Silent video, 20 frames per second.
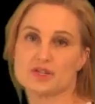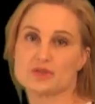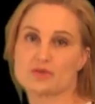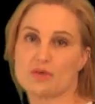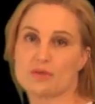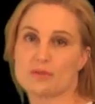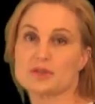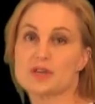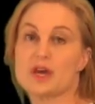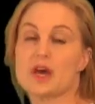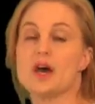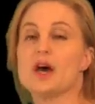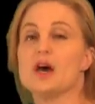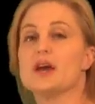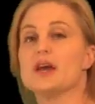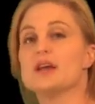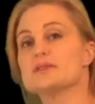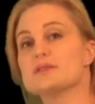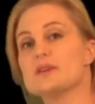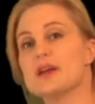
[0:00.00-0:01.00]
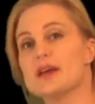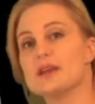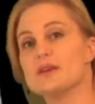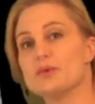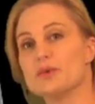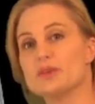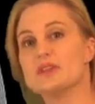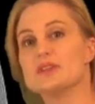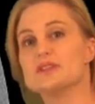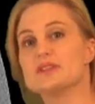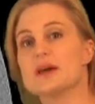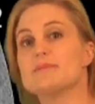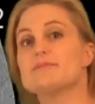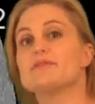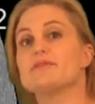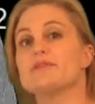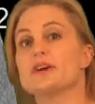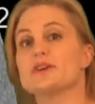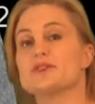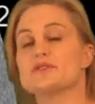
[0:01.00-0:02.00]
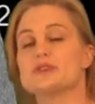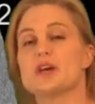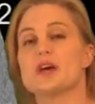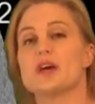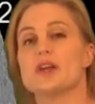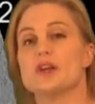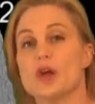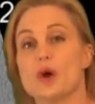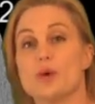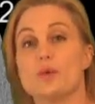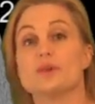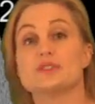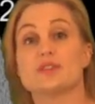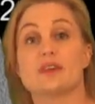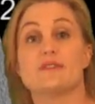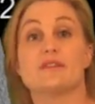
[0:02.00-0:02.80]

storms, and with these M-flares. NOAA's